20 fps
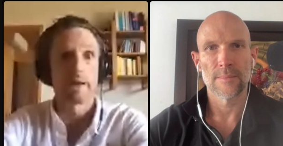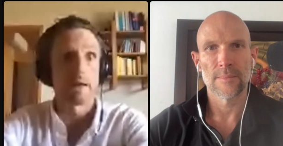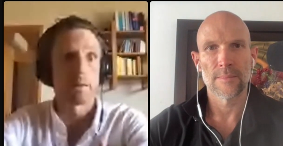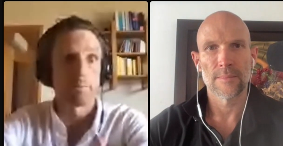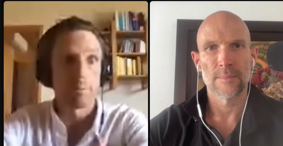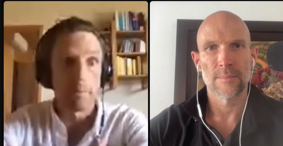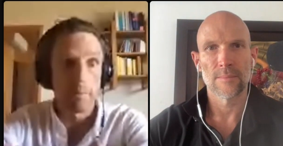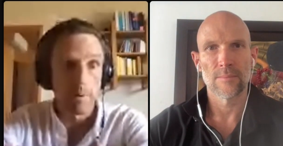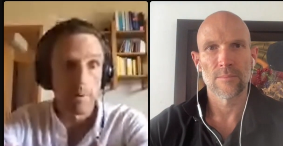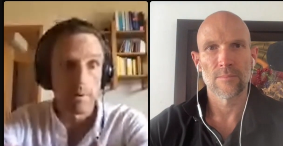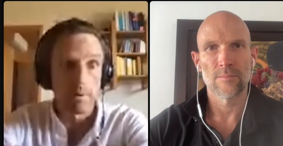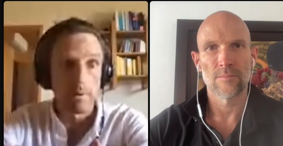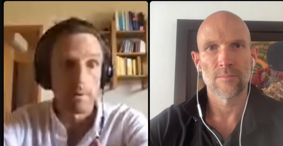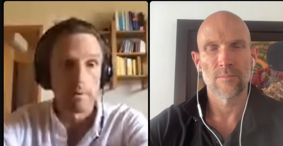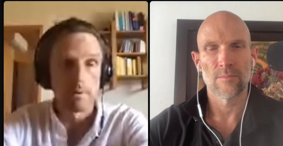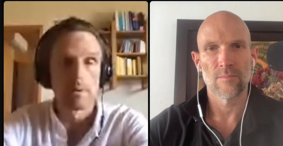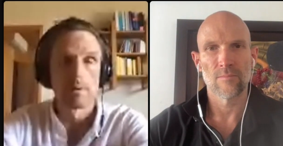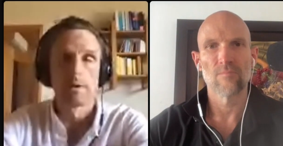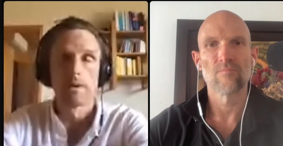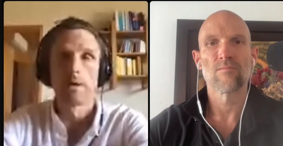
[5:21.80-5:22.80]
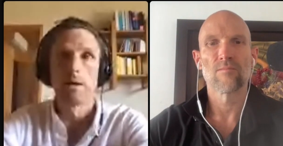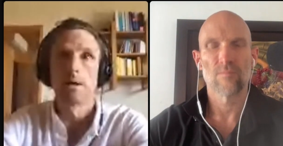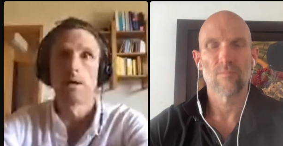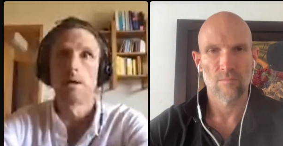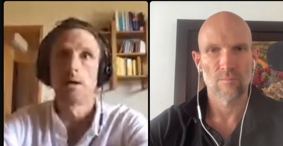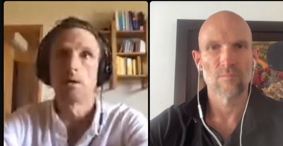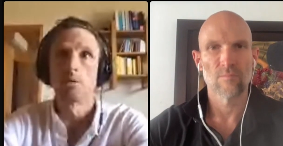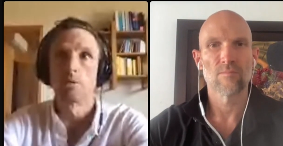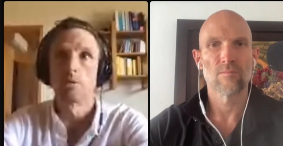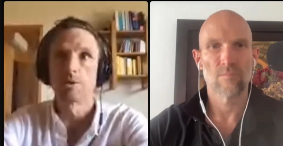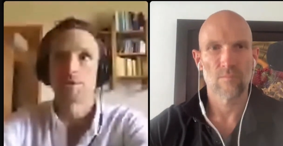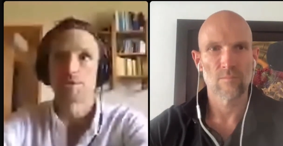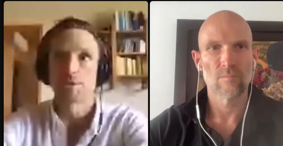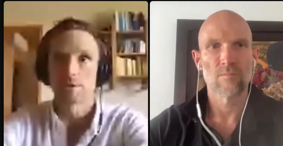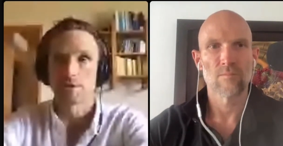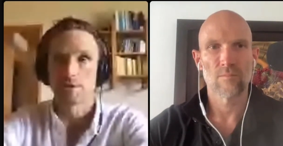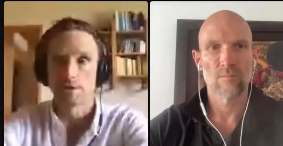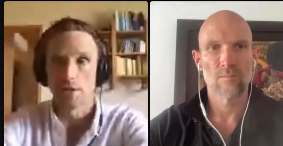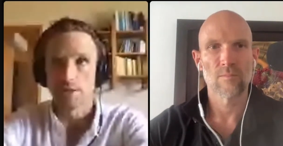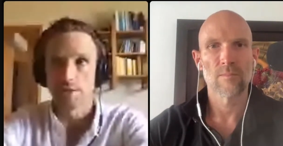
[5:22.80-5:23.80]
Speaker 1: capable,
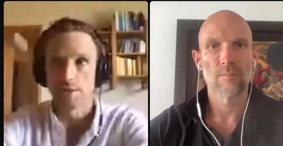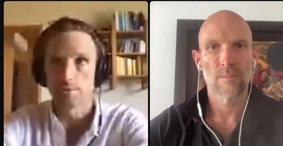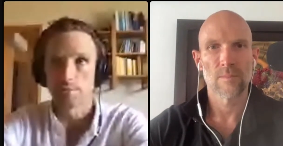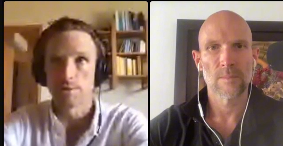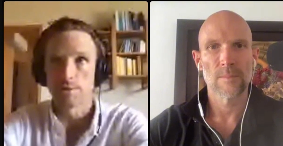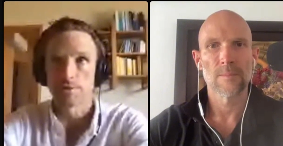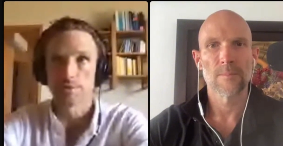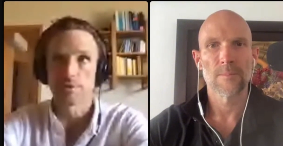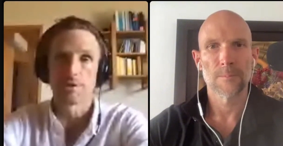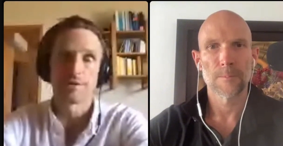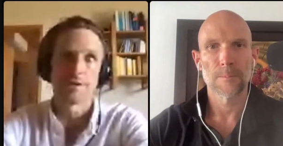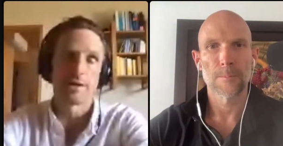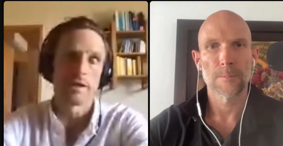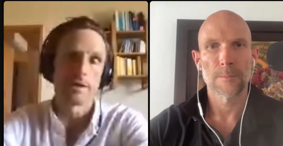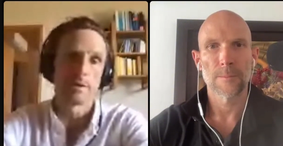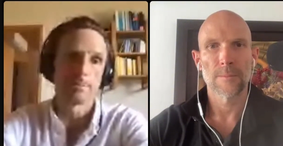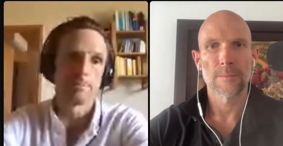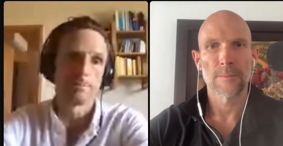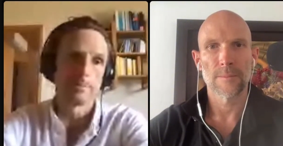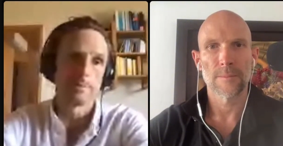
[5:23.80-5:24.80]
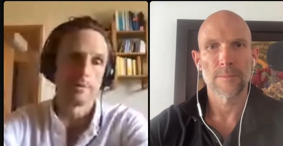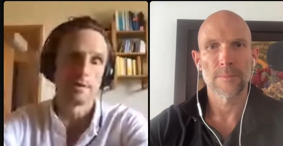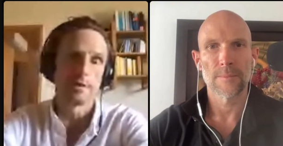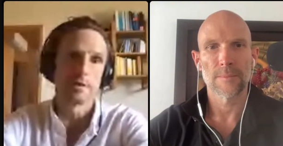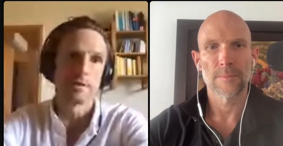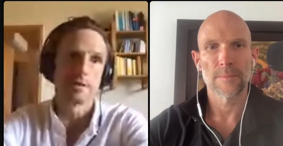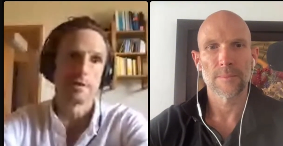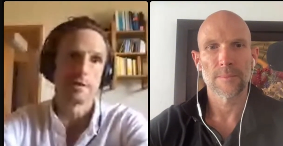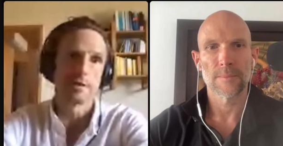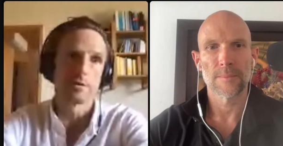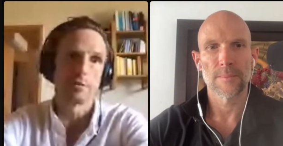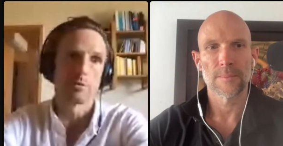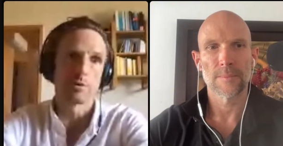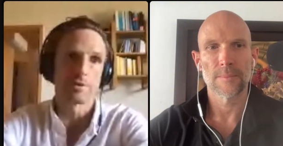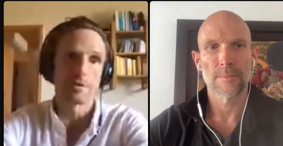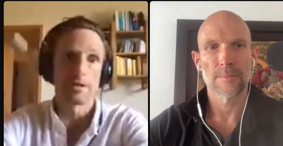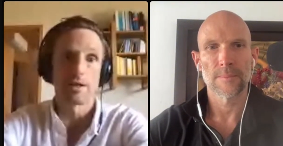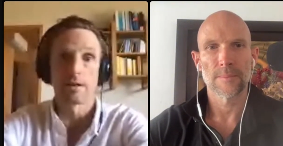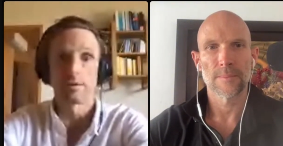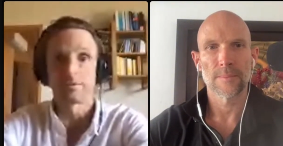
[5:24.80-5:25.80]
what's accessible to them,
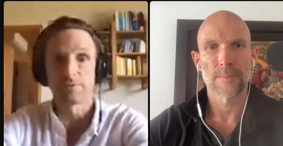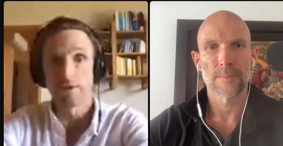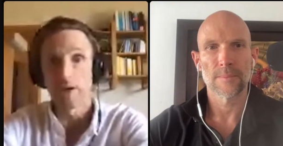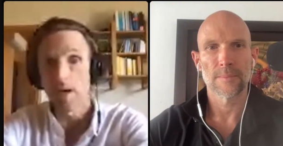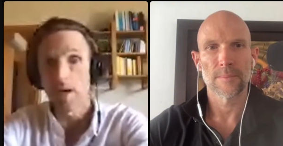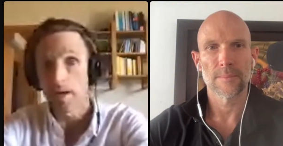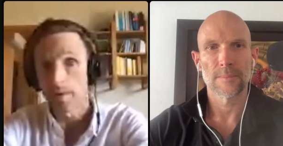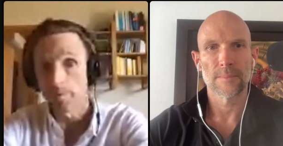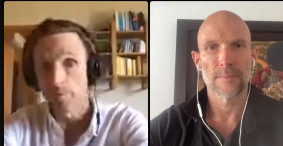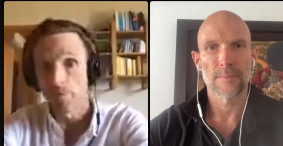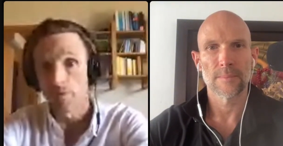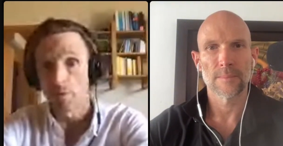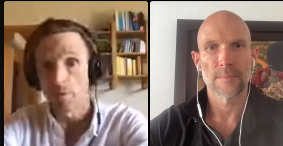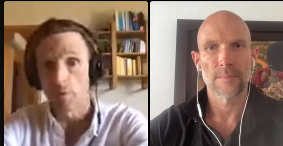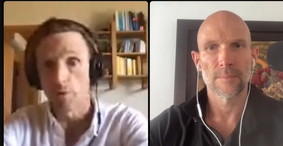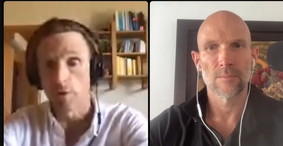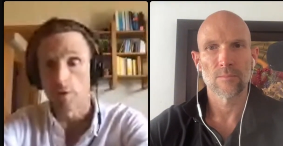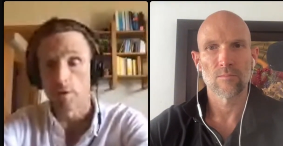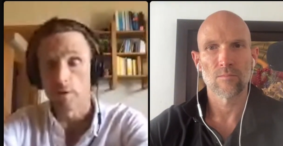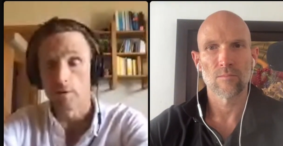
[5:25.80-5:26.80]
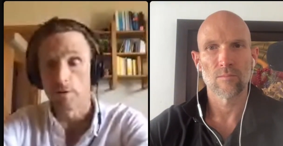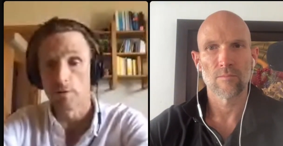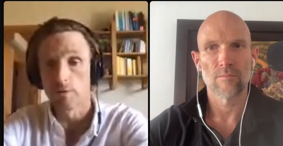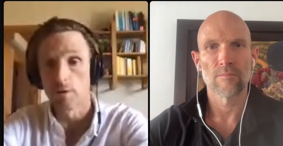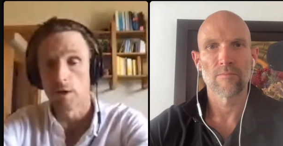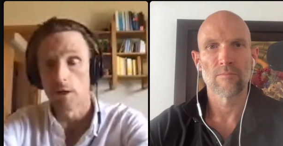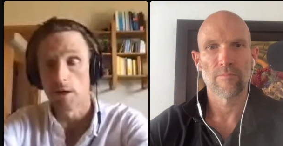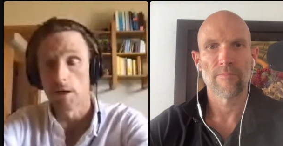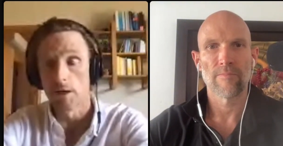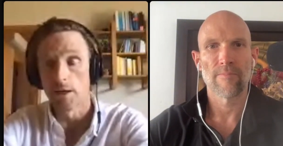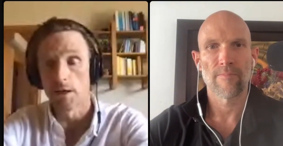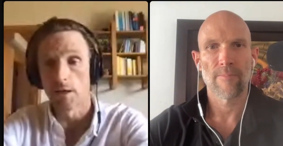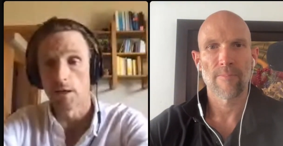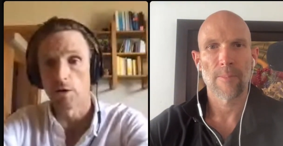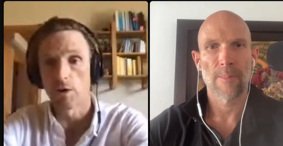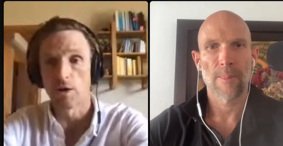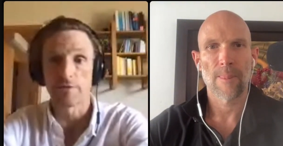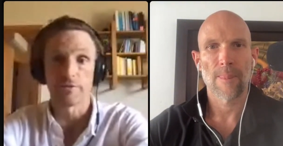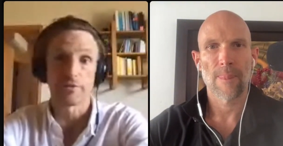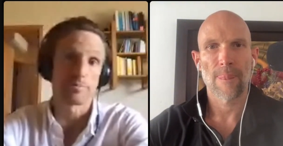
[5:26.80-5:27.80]
what they have time for.
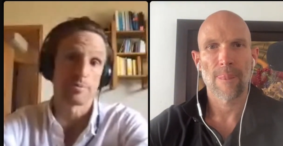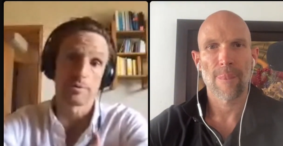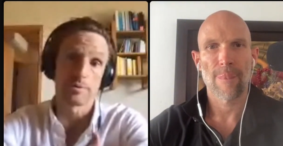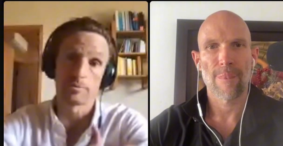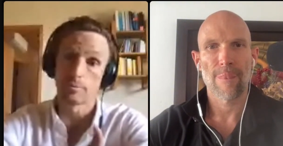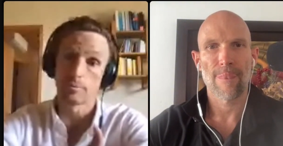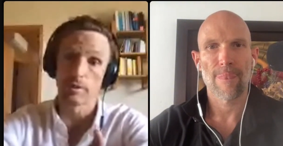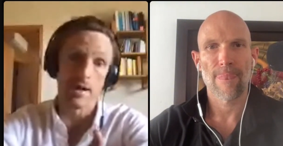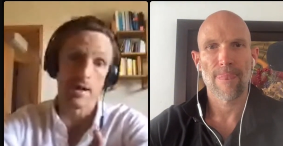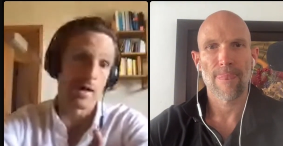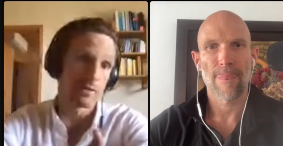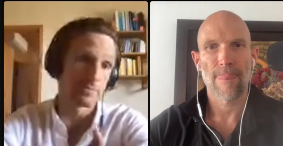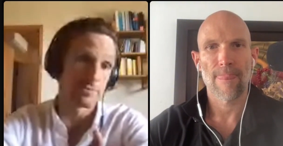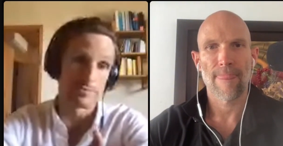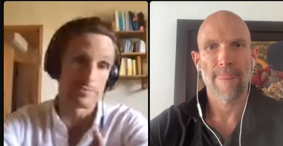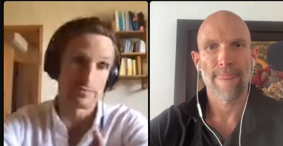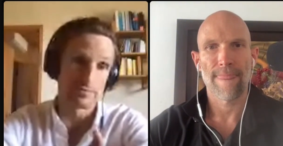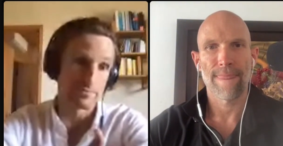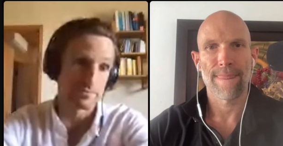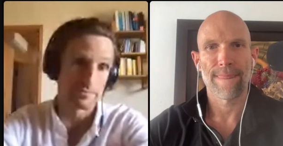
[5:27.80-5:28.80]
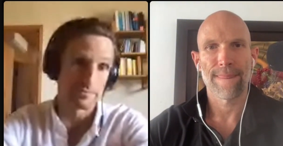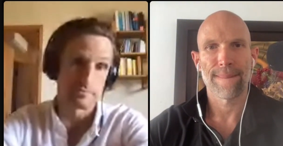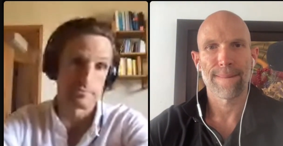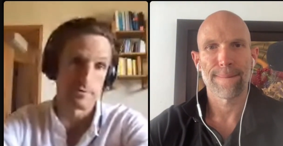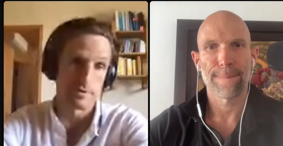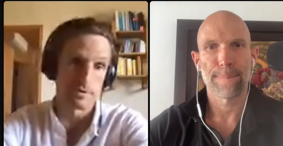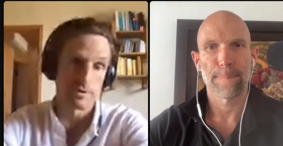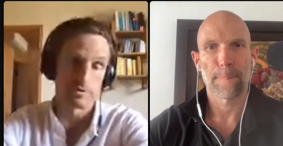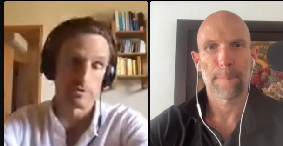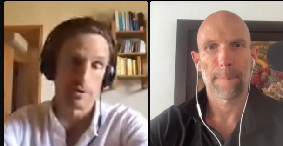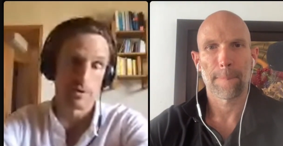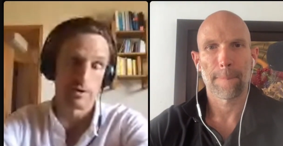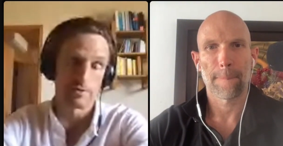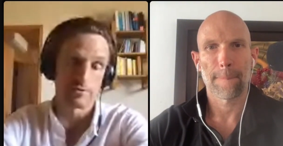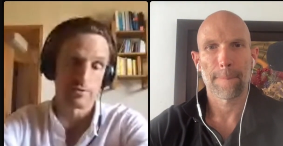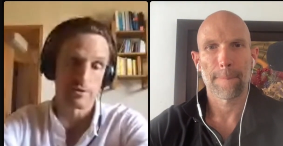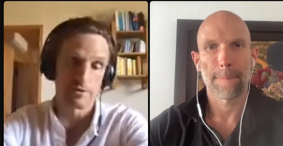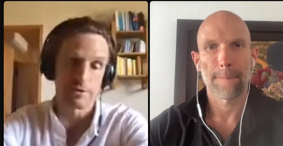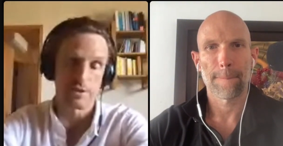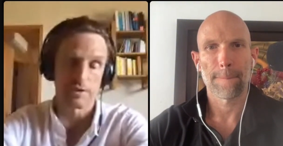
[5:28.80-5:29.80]
Often people have, you know,
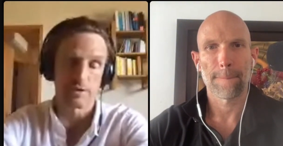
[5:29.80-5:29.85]
often